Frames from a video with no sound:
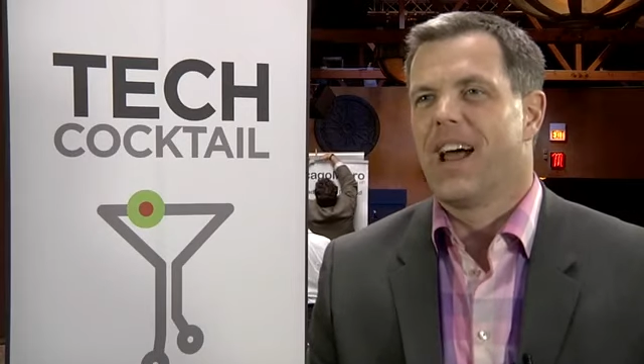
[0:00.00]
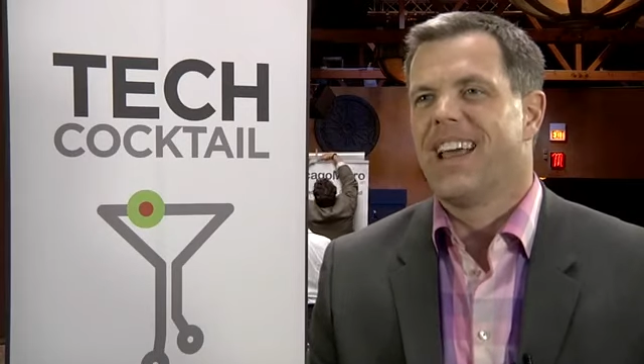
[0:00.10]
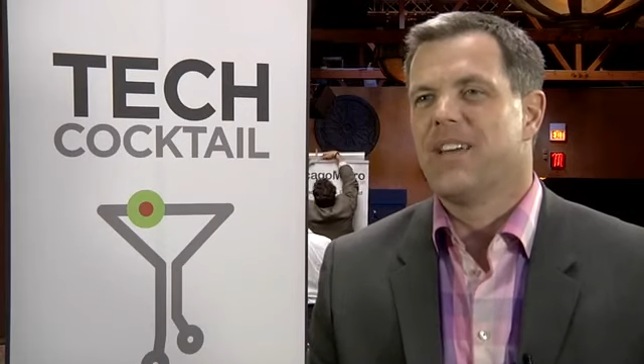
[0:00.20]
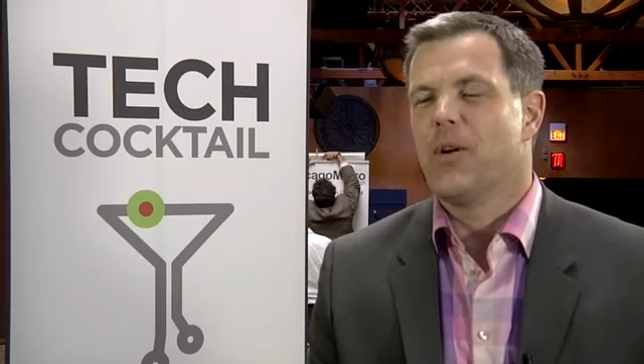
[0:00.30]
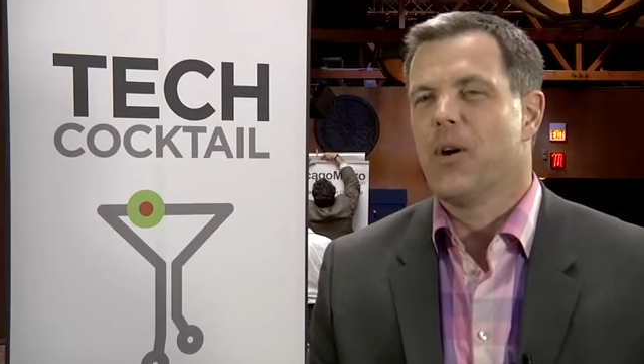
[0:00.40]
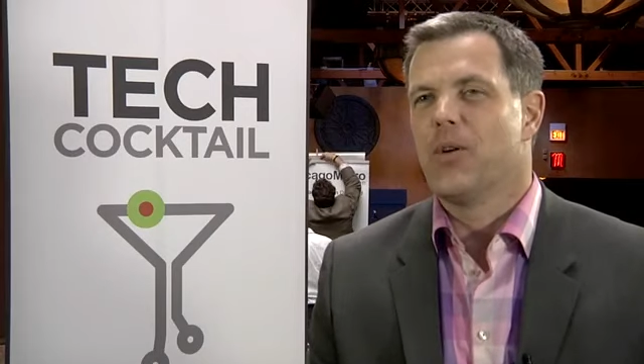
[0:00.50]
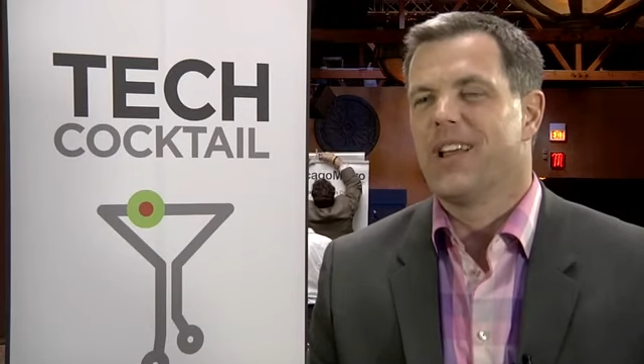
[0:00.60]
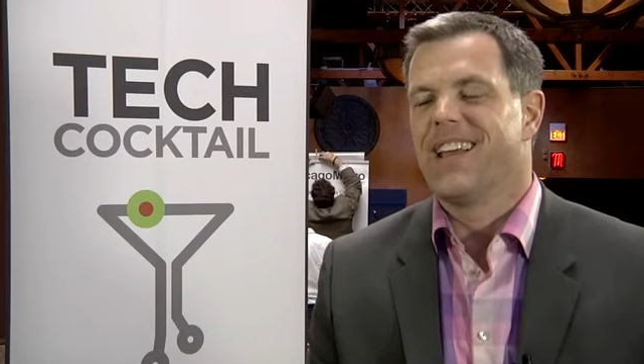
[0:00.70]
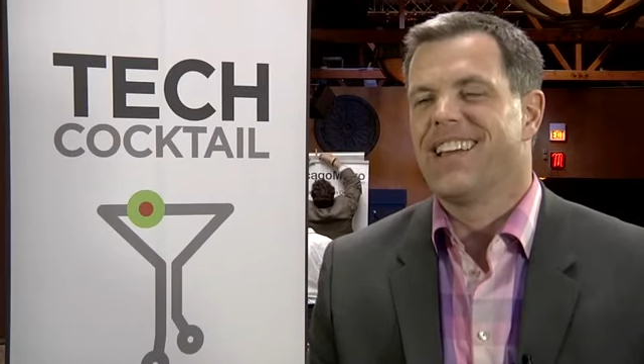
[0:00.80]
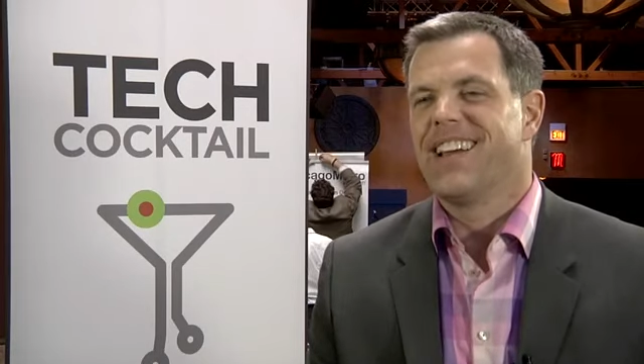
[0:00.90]
I
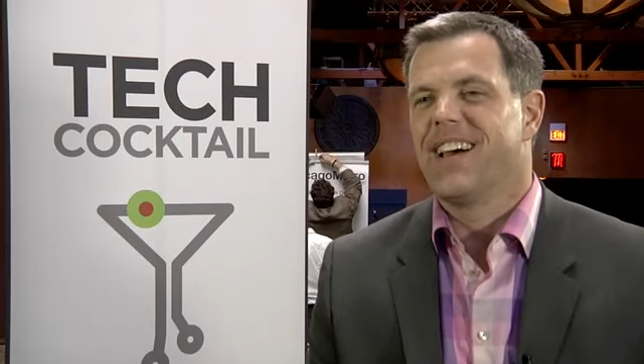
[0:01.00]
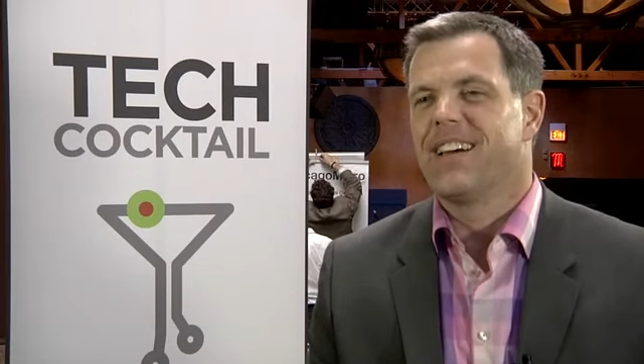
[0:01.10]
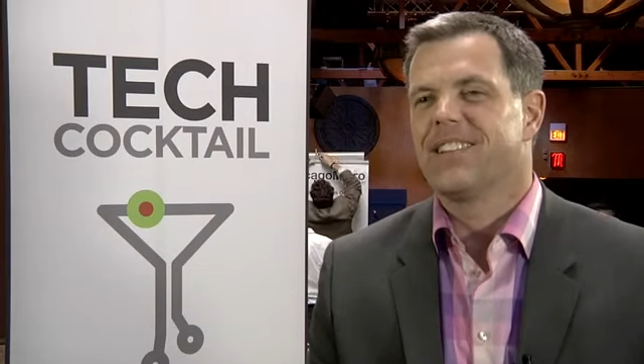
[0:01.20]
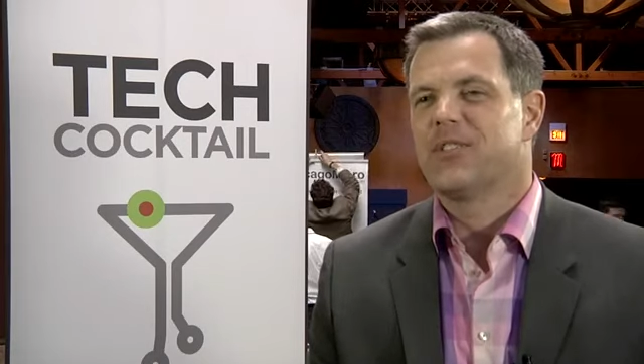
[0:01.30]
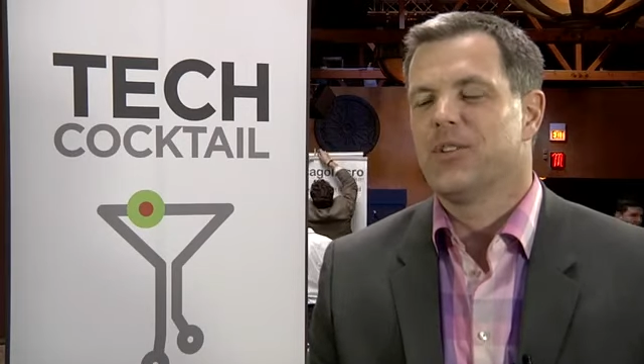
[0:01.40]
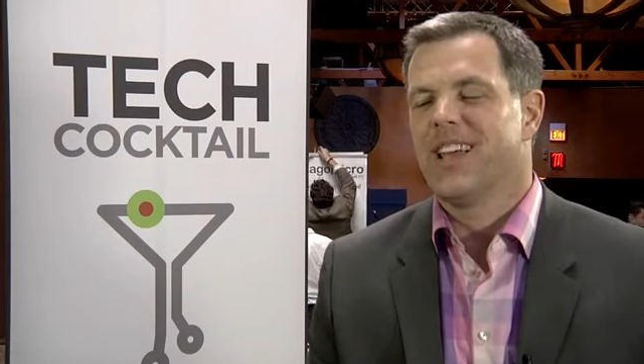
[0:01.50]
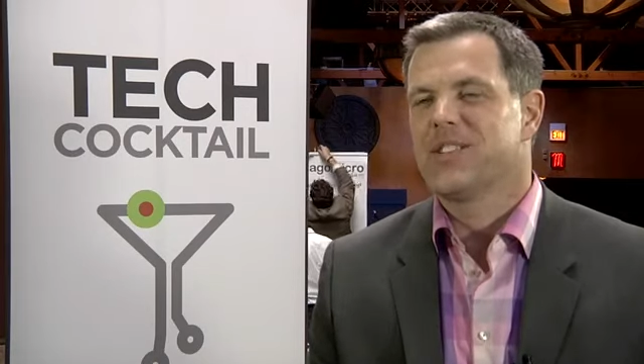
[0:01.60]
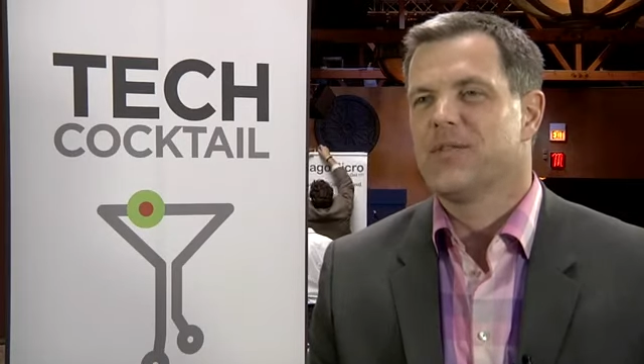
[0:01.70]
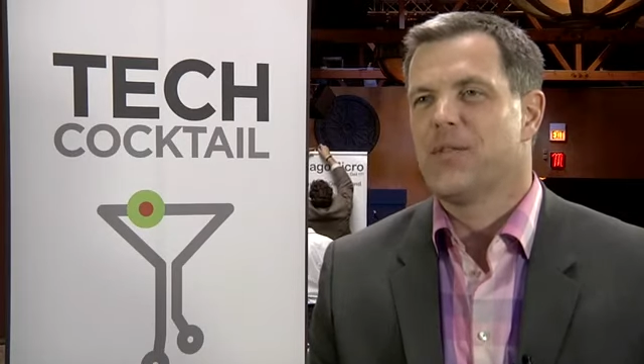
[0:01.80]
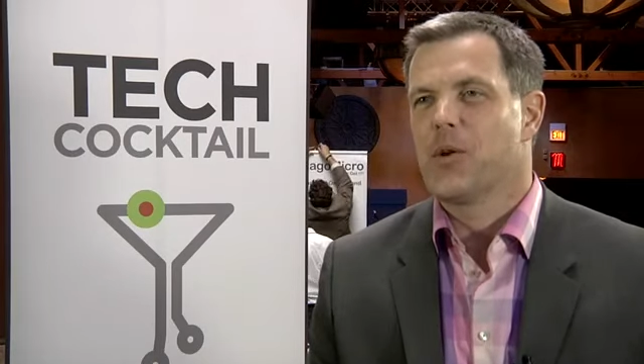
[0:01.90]
own a
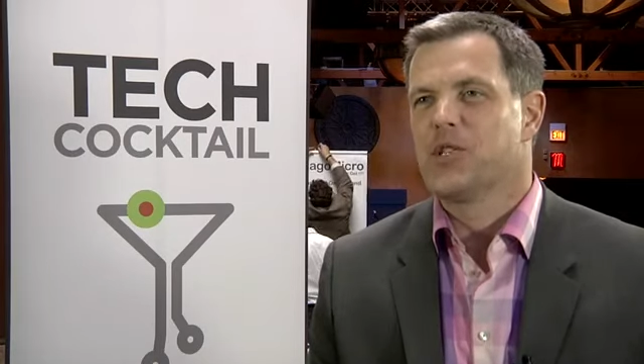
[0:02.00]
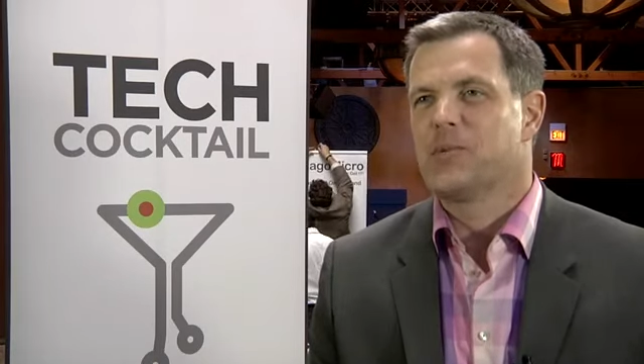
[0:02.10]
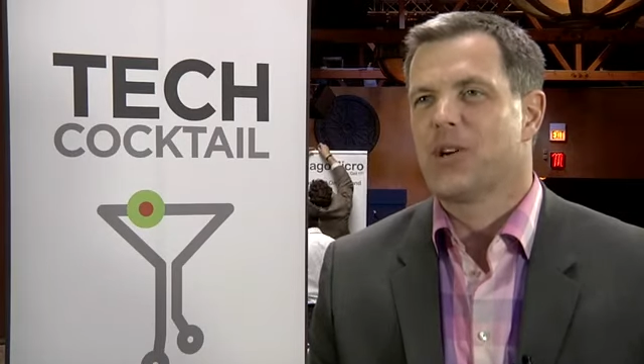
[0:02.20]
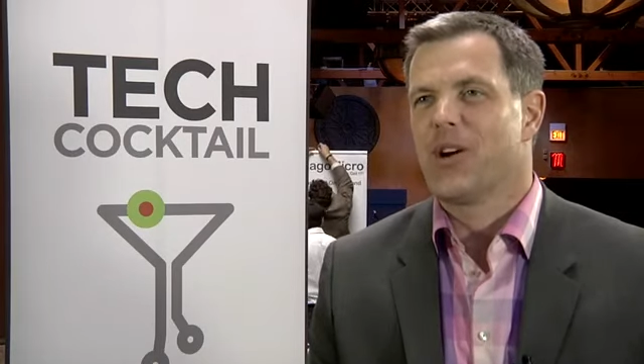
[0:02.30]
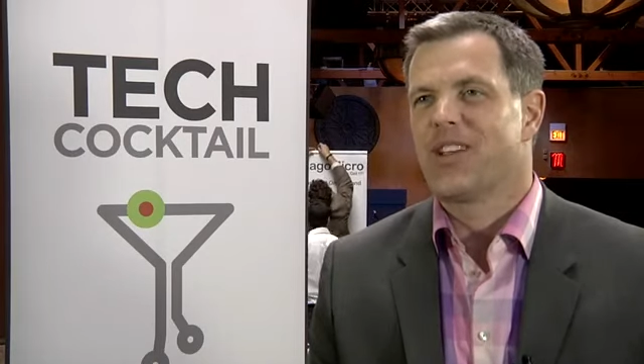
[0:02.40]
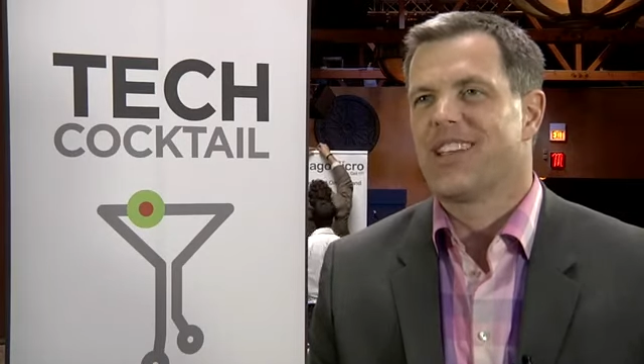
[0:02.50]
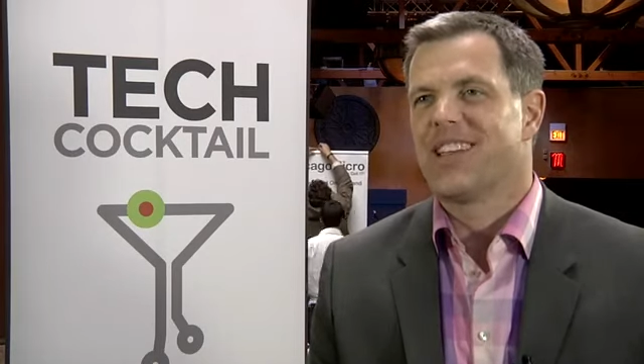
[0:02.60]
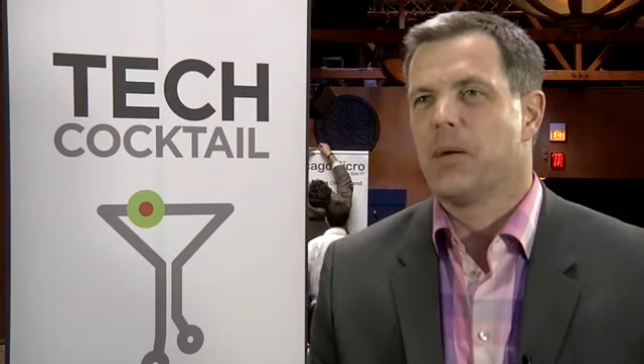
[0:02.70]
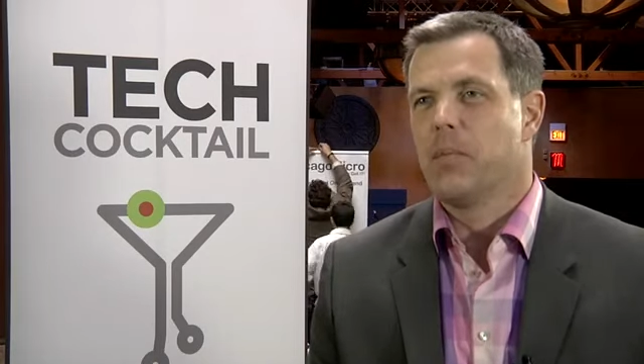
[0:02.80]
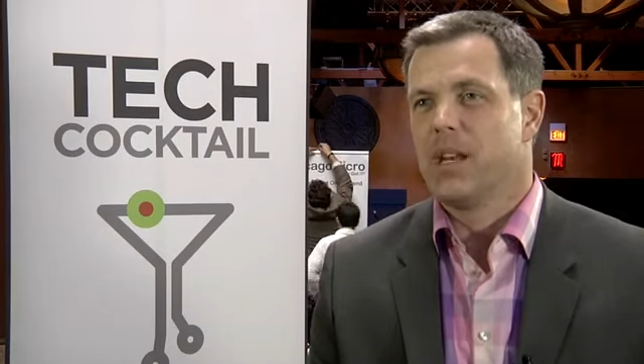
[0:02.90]
2004 Jeep Cherokee and a